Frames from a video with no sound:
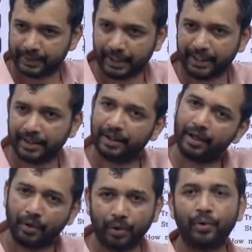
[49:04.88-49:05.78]
right?
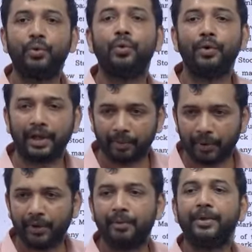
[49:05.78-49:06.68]
Who will
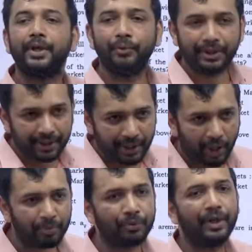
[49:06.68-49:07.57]
provide MT, which
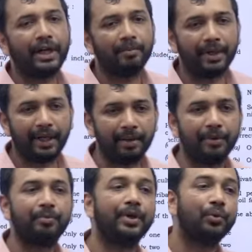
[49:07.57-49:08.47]
crops will come under
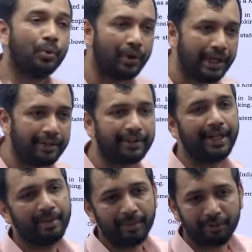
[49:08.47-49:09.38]
MSP, who will
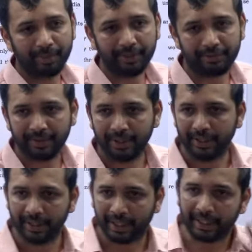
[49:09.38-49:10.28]
decide MSPs,
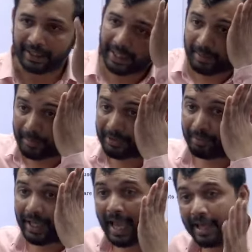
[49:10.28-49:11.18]
right? The
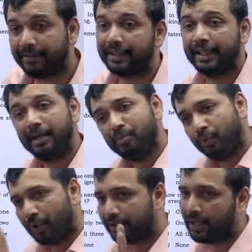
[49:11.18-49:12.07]
MSP as a theme
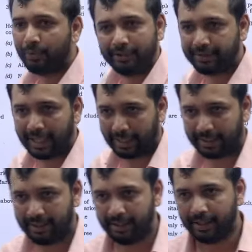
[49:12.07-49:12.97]
was always there.
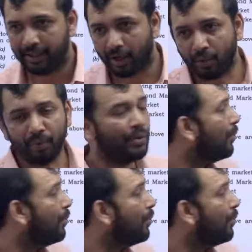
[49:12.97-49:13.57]
Now,